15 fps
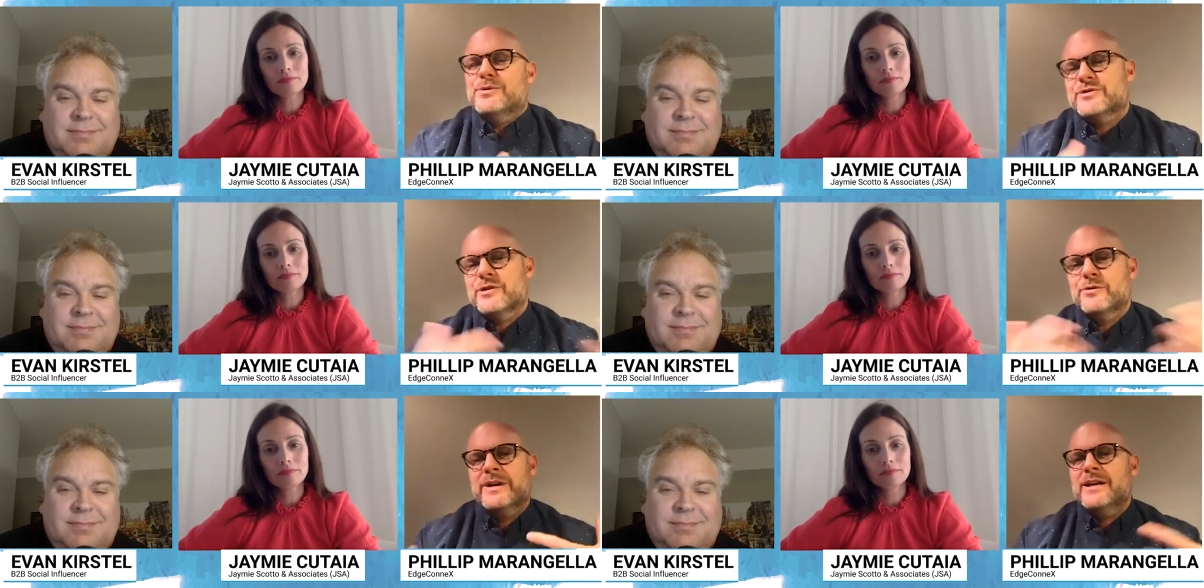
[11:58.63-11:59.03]

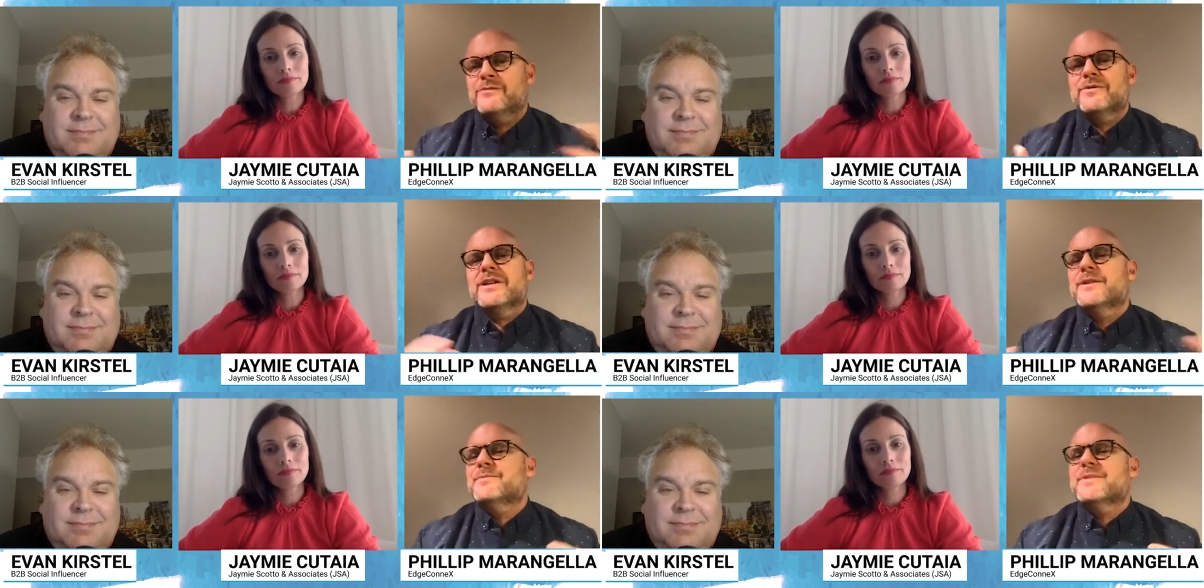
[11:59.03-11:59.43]
Speaker 1: So we didn't
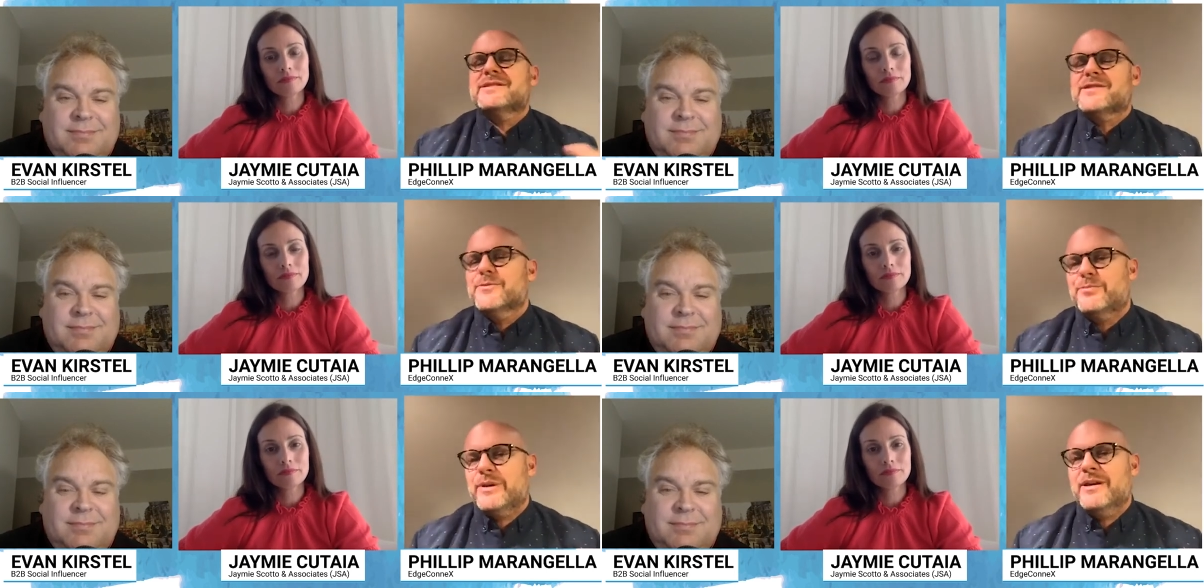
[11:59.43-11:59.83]
really
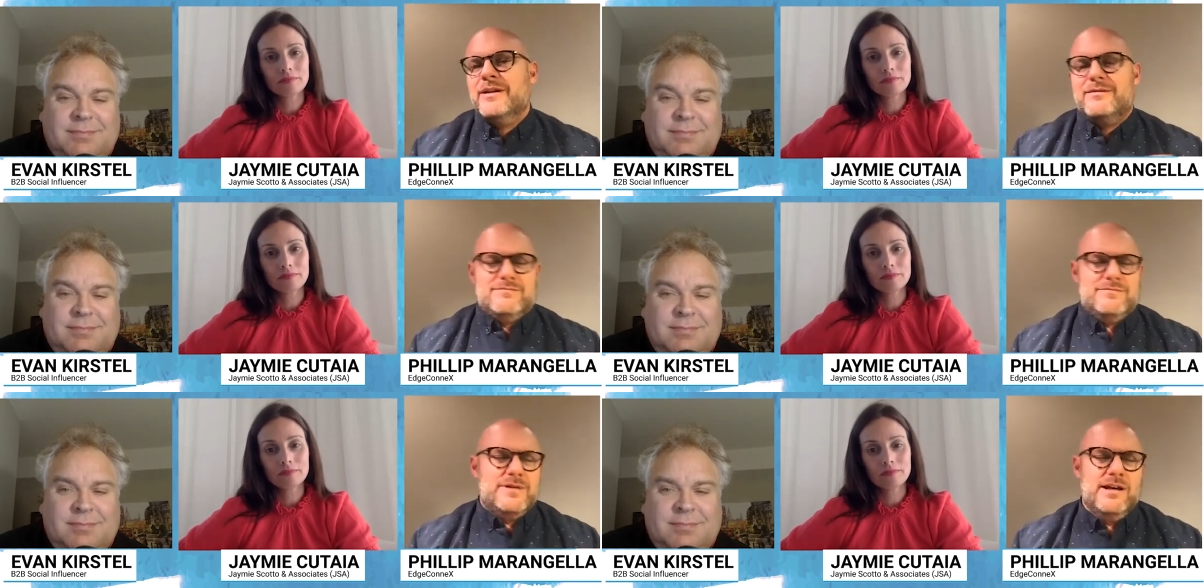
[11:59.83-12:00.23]
miss a
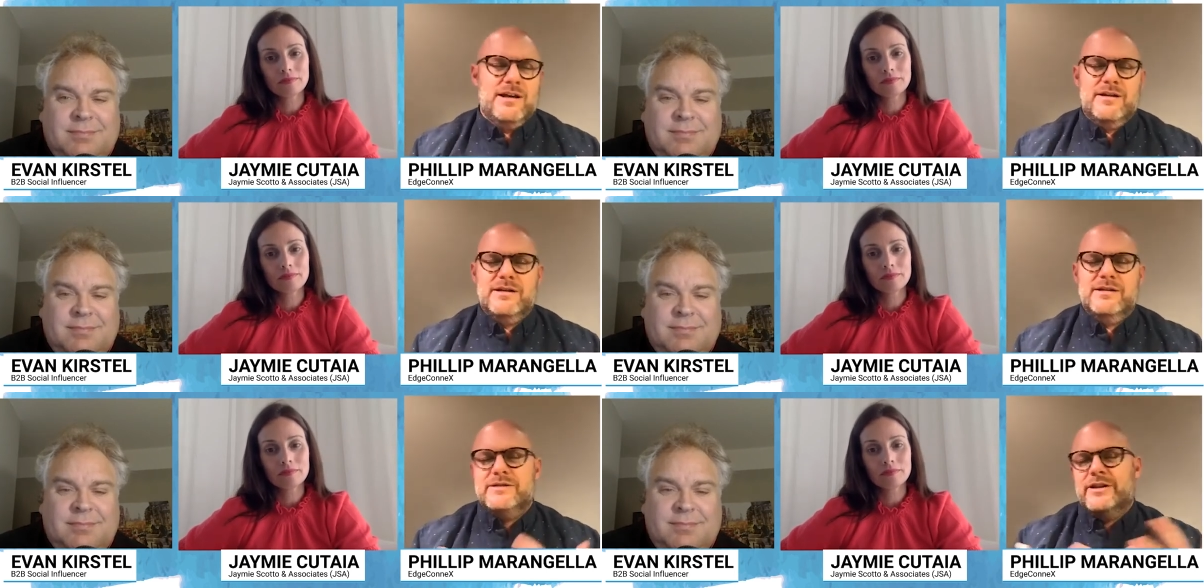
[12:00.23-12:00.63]
beat,
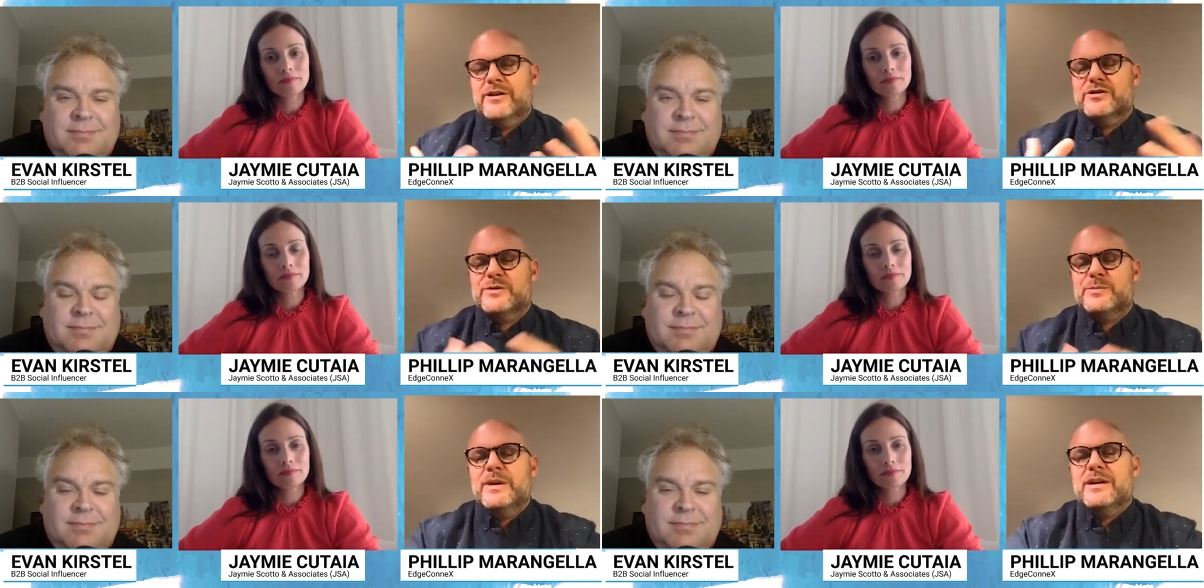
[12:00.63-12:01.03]
you know,
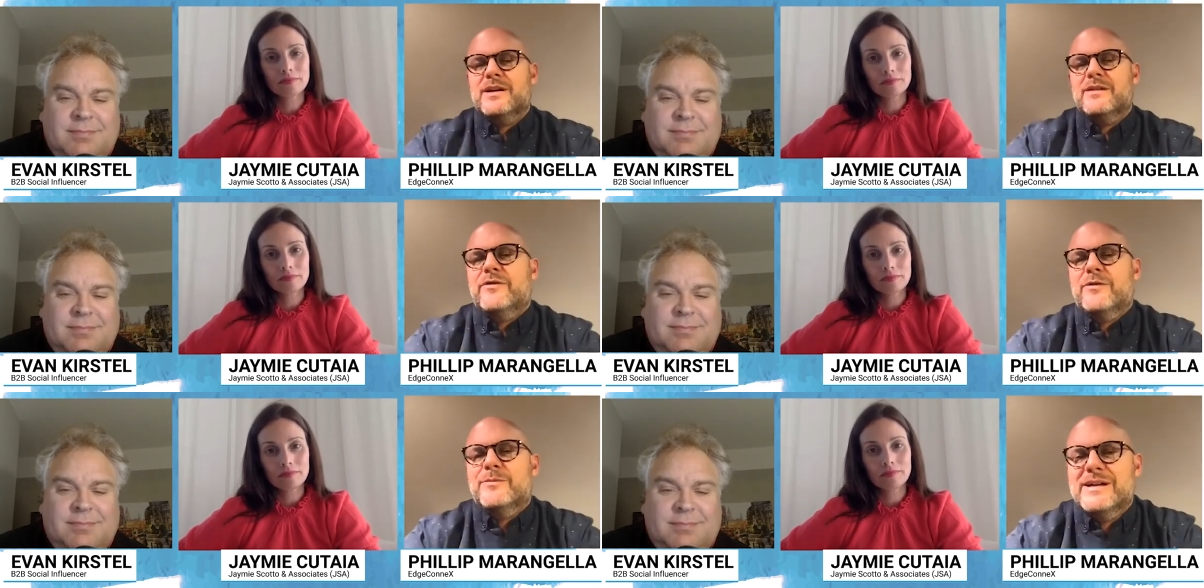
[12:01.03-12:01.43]

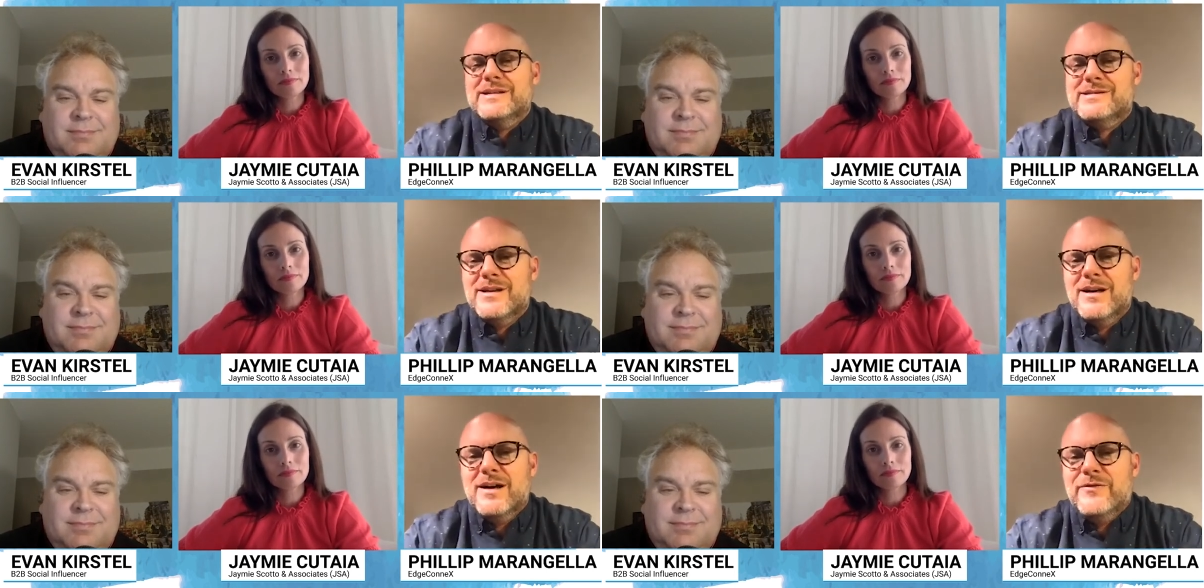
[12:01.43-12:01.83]
speaking for myself